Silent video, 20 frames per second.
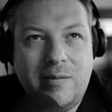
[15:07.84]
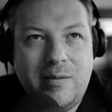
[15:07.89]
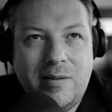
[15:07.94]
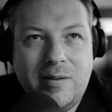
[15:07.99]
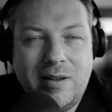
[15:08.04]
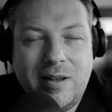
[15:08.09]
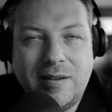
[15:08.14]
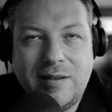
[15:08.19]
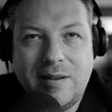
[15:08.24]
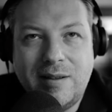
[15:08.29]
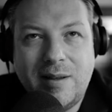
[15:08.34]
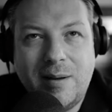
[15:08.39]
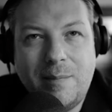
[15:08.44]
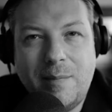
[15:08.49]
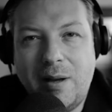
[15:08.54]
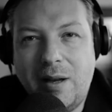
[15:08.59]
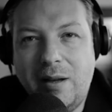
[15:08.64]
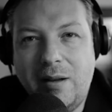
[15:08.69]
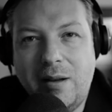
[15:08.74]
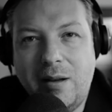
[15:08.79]
Just
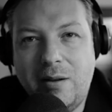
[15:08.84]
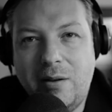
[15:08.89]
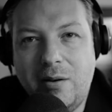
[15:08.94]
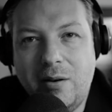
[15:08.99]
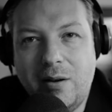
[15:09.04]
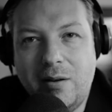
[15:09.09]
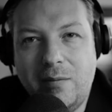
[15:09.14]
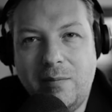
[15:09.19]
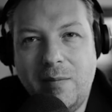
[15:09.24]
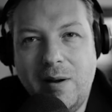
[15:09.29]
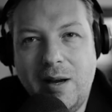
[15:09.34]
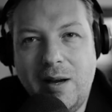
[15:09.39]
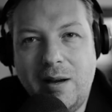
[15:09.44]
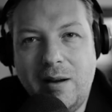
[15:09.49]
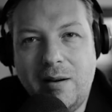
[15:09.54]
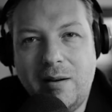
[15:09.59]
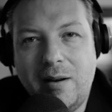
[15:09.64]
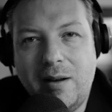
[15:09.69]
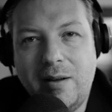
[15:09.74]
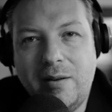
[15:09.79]
somebody that you
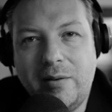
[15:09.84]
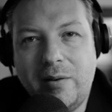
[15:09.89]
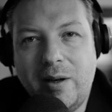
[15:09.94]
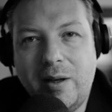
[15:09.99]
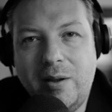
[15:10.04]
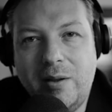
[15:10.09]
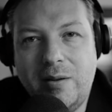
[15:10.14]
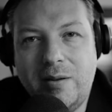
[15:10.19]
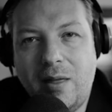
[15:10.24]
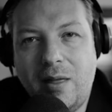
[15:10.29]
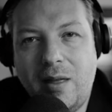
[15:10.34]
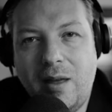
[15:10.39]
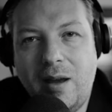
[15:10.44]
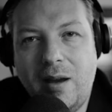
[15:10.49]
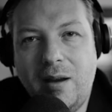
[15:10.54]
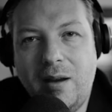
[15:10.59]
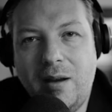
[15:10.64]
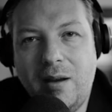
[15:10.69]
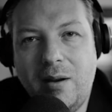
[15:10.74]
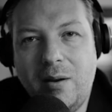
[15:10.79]
admire, and try to
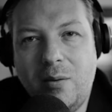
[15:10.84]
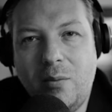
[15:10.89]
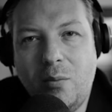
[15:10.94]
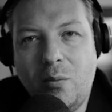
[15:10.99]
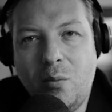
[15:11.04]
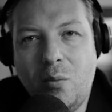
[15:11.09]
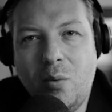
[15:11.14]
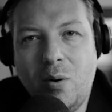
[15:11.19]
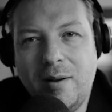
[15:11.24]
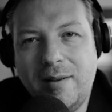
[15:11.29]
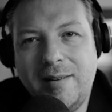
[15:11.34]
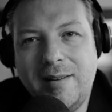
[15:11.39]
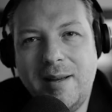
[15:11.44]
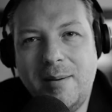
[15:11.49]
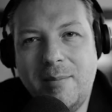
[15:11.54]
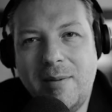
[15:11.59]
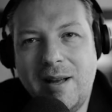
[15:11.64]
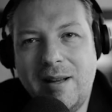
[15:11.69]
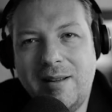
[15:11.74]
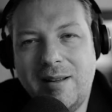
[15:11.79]
think, what
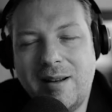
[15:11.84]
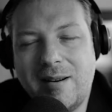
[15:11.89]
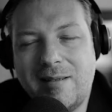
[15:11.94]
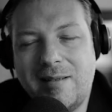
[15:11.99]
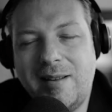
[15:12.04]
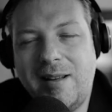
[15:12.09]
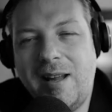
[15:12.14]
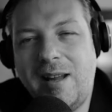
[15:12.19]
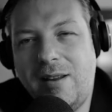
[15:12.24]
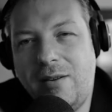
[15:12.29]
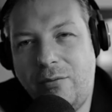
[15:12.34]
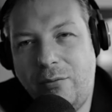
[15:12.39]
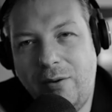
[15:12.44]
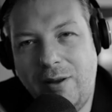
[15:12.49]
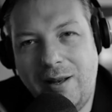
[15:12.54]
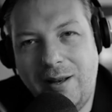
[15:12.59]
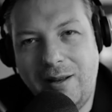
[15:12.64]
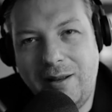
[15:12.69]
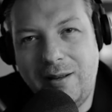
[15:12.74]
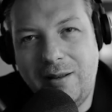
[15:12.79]
demand are they
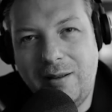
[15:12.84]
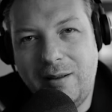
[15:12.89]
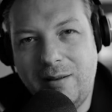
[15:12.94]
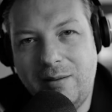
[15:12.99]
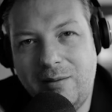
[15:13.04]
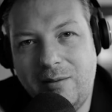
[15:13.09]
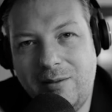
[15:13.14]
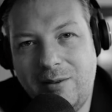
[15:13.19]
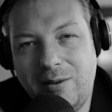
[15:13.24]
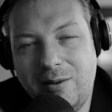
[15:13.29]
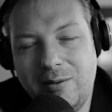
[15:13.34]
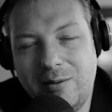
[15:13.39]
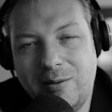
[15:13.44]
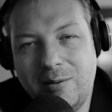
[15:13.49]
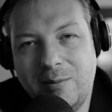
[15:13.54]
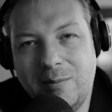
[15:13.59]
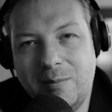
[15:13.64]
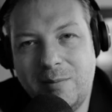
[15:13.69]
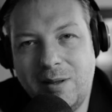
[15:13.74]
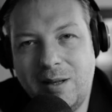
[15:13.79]
feeling?
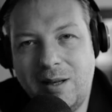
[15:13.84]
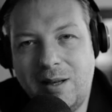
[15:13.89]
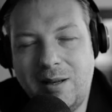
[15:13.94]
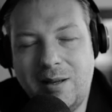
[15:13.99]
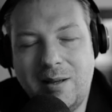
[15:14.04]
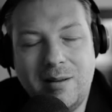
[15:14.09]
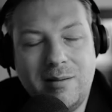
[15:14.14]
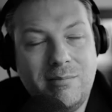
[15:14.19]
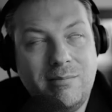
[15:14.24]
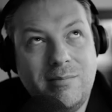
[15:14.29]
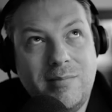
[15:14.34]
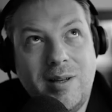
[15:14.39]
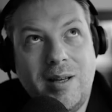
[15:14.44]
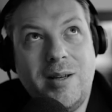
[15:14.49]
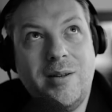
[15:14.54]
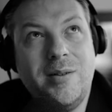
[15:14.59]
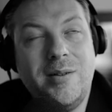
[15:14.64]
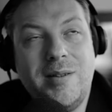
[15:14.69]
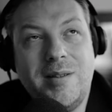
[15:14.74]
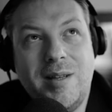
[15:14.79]
Like I
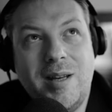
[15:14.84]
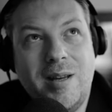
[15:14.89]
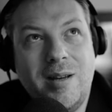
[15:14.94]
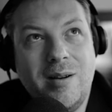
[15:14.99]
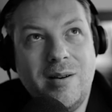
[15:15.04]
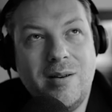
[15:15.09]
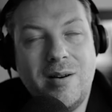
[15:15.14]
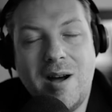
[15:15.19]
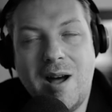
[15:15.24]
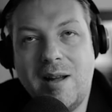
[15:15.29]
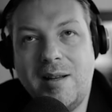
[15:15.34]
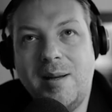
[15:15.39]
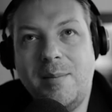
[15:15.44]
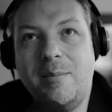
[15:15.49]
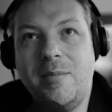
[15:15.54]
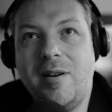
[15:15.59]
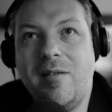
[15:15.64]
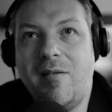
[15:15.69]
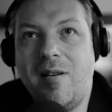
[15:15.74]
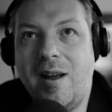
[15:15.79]
could say, oh,
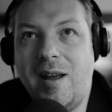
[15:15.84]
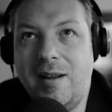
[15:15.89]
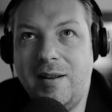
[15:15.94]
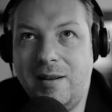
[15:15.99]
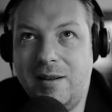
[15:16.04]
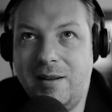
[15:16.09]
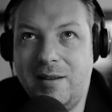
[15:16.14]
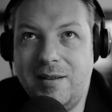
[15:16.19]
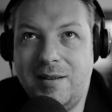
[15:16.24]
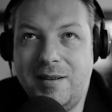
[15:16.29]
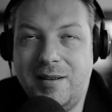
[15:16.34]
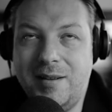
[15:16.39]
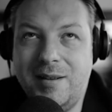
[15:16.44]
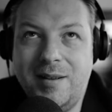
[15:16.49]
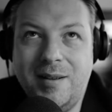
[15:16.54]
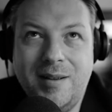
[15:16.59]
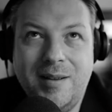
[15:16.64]
Adam Grant is